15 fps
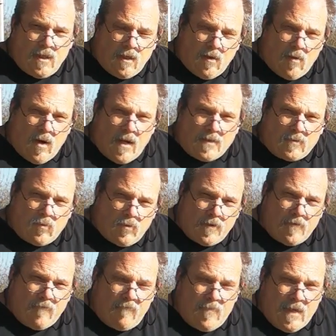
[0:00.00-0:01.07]
kilowatts
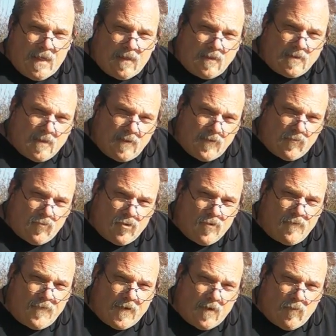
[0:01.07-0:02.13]
worth of panels on the
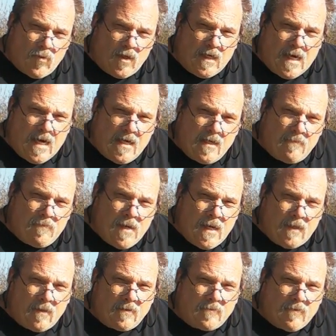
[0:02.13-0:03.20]
roof. They're 180
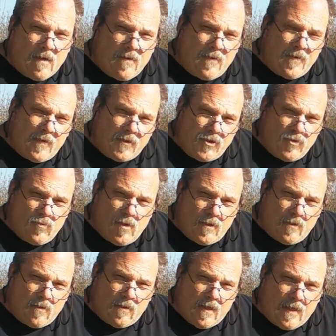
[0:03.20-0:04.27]
panels rather than
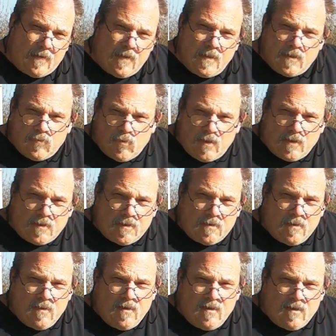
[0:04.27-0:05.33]
200 like these ones.
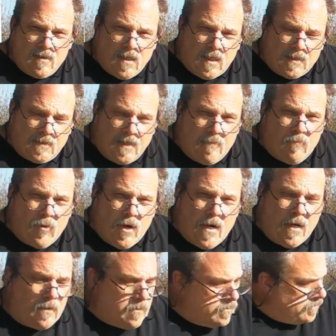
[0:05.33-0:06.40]
Same
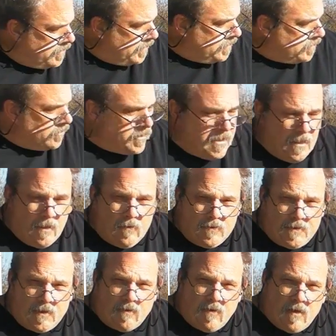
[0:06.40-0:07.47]
brand. These are
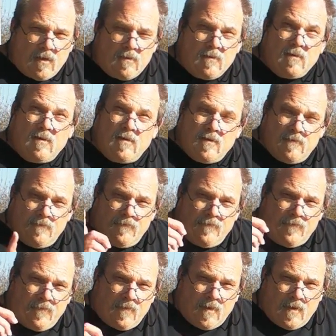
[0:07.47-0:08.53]
Kyocera,
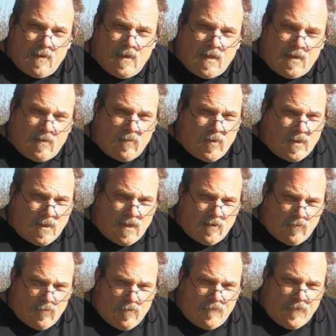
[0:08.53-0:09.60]
and the one on
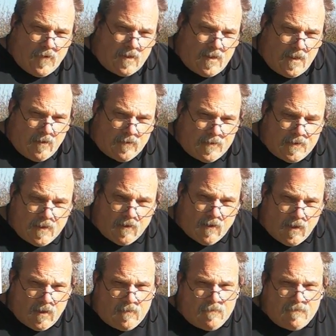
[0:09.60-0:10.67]
the roof are
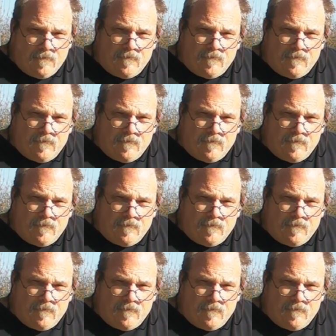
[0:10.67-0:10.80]
Kyocera,